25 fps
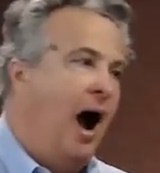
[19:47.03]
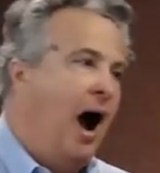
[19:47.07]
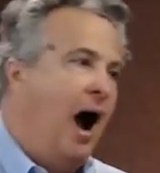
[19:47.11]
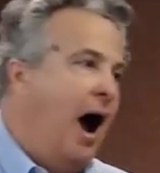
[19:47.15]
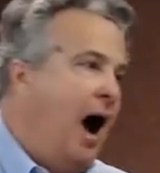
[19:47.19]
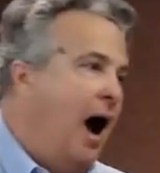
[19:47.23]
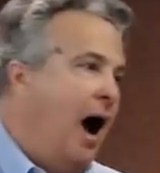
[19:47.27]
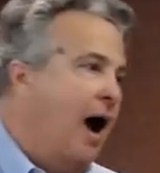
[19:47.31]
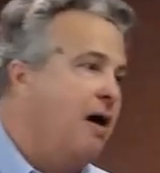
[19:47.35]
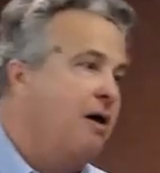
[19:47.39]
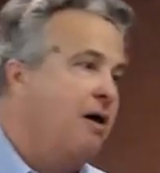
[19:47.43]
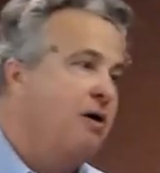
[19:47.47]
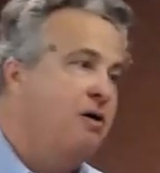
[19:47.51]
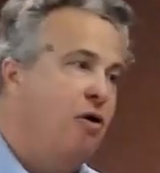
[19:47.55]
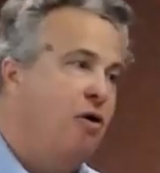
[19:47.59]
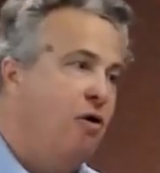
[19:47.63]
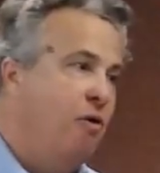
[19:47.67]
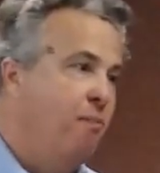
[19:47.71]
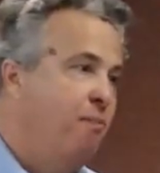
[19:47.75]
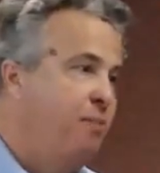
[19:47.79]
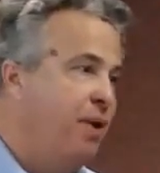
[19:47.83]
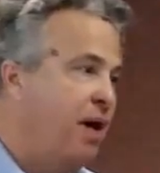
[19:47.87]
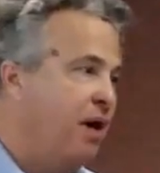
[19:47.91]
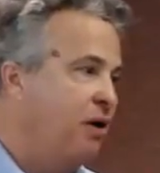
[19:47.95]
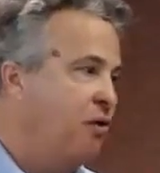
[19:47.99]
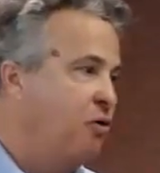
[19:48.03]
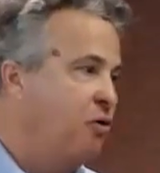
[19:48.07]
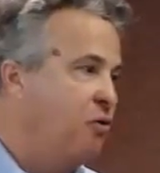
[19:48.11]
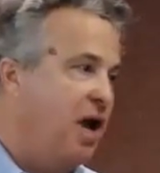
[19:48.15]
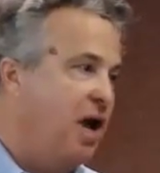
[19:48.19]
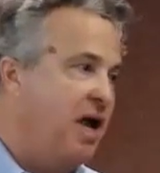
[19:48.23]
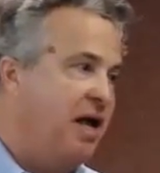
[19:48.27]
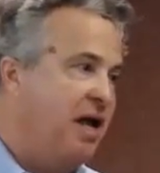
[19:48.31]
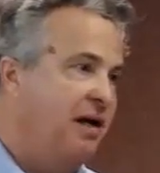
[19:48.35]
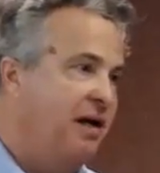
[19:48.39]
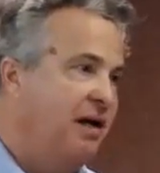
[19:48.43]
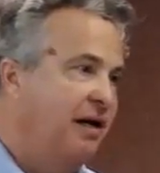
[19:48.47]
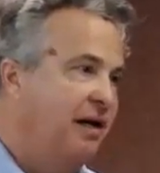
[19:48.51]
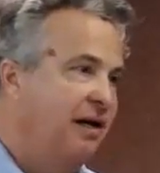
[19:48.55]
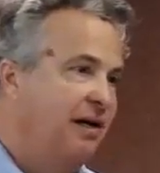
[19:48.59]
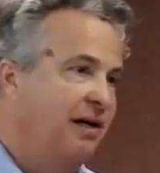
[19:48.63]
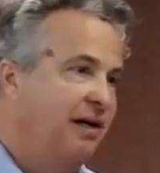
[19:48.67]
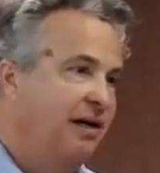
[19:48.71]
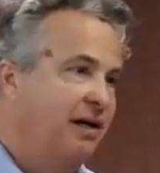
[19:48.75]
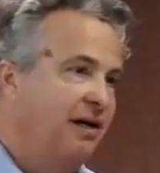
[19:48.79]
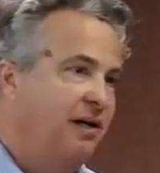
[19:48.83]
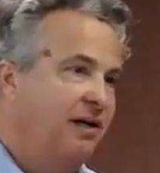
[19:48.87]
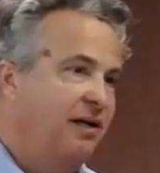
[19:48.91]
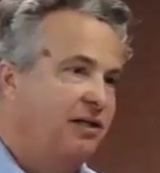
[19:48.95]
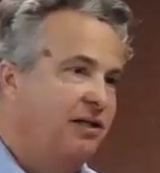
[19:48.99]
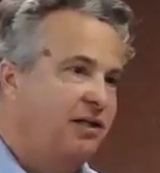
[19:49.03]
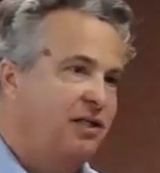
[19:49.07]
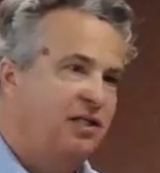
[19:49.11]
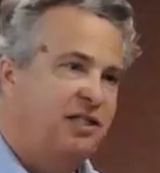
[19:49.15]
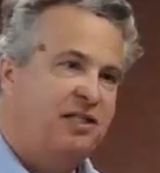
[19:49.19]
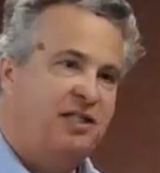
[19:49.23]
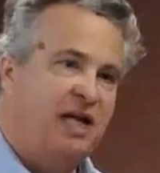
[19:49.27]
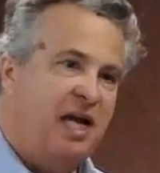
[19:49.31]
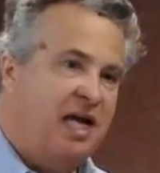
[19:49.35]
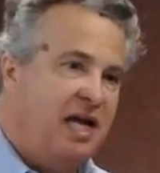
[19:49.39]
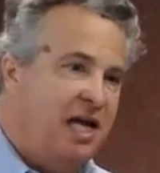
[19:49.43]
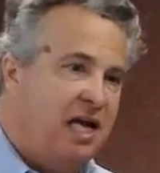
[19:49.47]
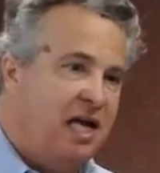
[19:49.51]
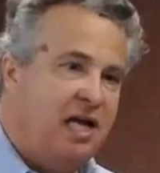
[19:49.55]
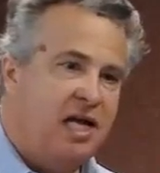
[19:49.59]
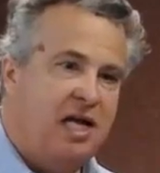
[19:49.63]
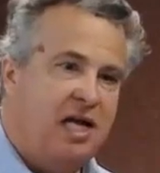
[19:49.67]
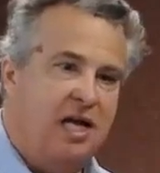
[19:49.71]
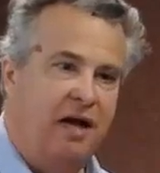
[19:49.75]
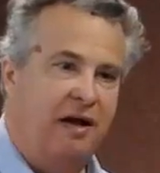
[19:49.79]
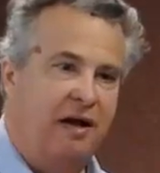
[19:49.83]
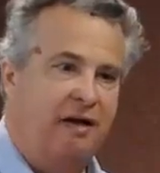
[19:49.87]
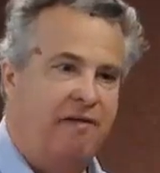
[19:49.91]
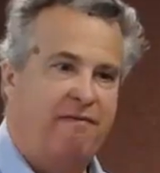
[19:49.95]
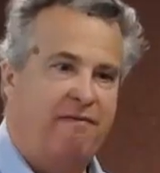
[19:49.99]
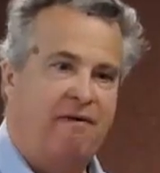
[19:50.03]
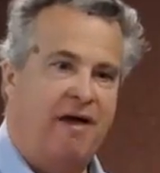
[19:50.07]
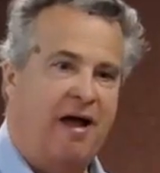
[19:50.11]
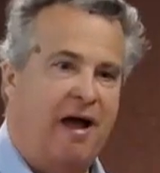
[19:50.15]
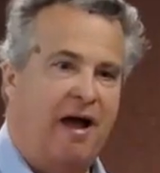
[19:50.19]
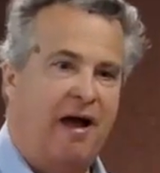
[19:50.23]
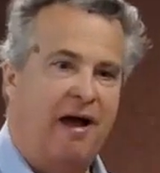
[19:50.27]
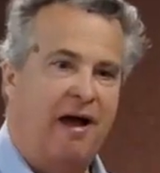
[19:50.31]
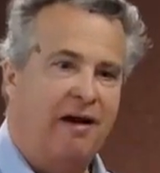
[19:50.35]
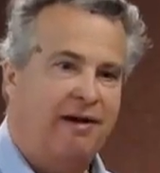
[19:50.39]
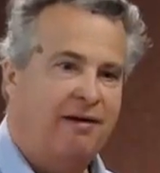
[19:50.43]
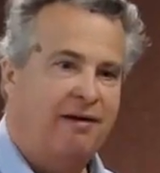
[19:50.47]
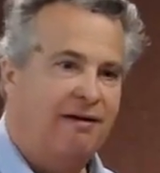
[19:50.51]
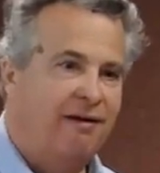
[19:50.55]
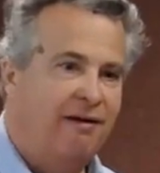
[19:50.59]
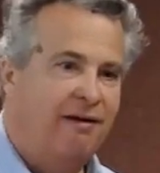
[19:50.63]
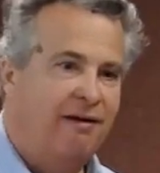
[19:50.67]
I don't know a better way to say any of that.